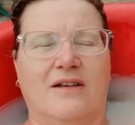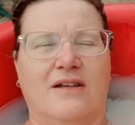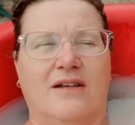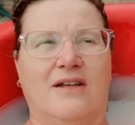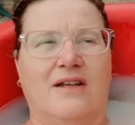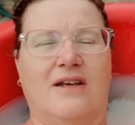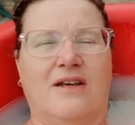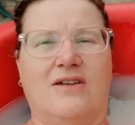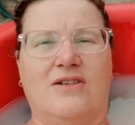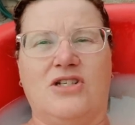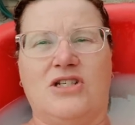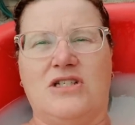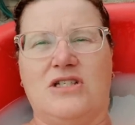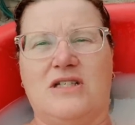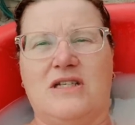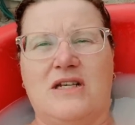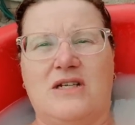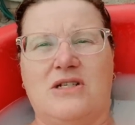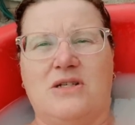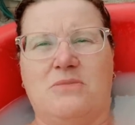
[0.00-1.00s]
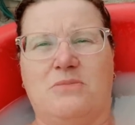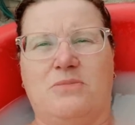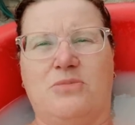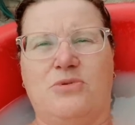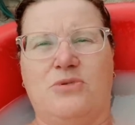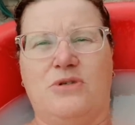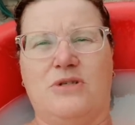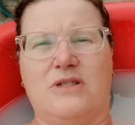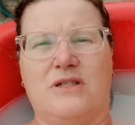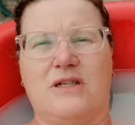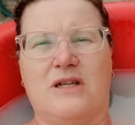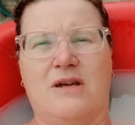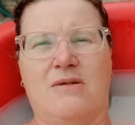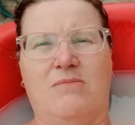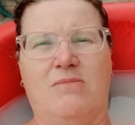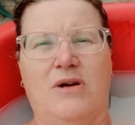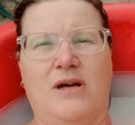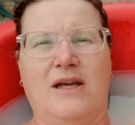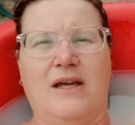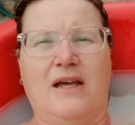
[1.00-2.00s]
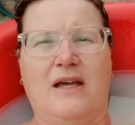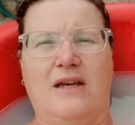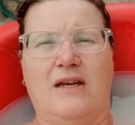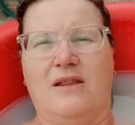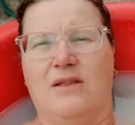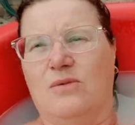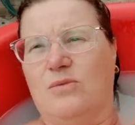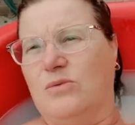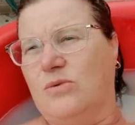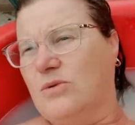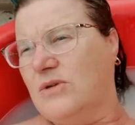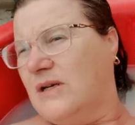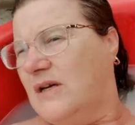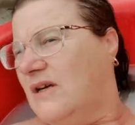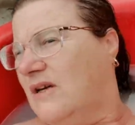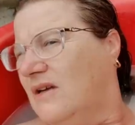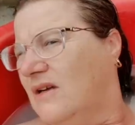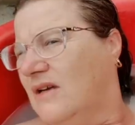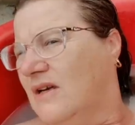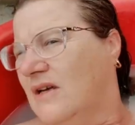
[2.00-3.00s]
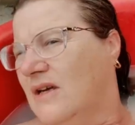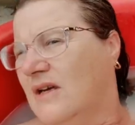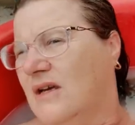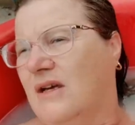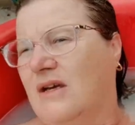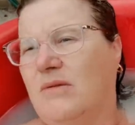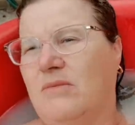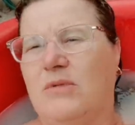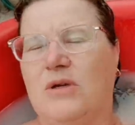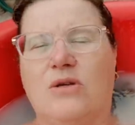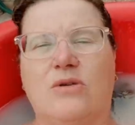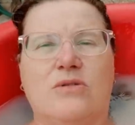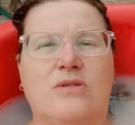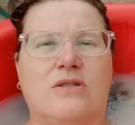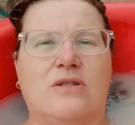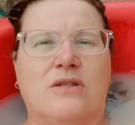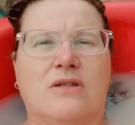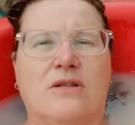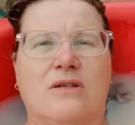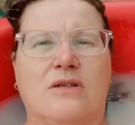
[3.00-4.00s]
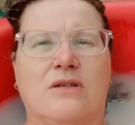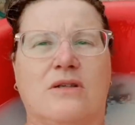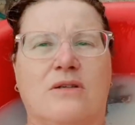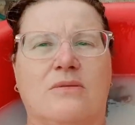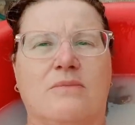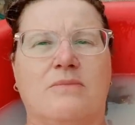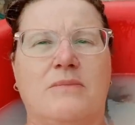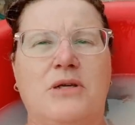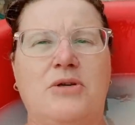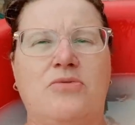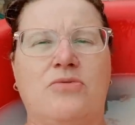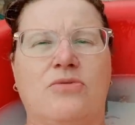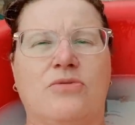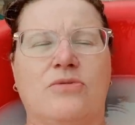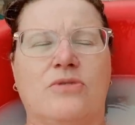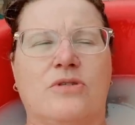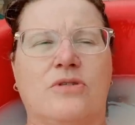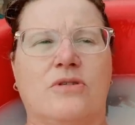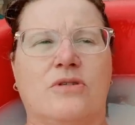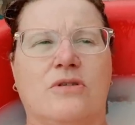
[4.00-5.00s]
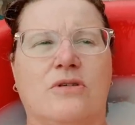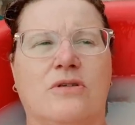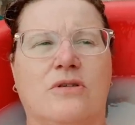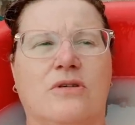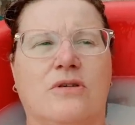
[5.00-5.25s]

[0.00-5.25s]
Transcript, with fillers: Anyhow, she said to put my head in the water because the minerals,